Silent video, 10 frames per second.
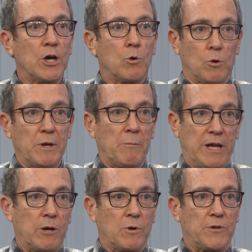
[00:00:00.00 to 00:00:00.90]
will be
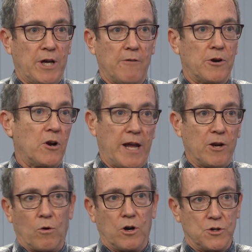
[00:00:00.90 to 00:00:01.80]
meeting with the governor and
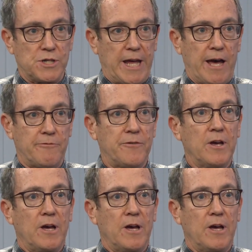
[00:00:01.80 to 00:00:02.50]
or her staff